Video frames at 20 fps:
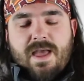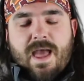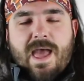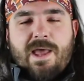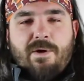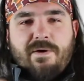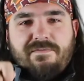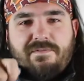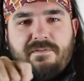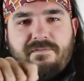I
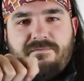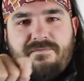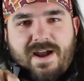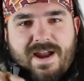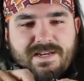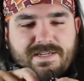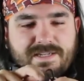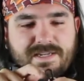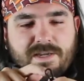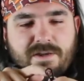don't have to
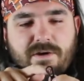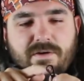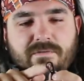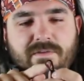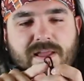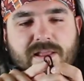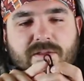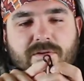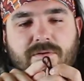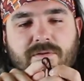fight to get over
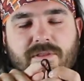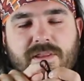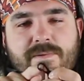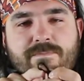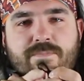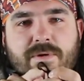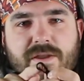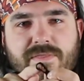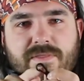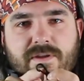that little
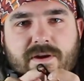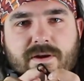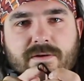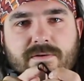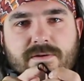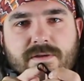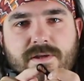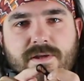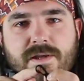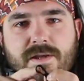lip right there.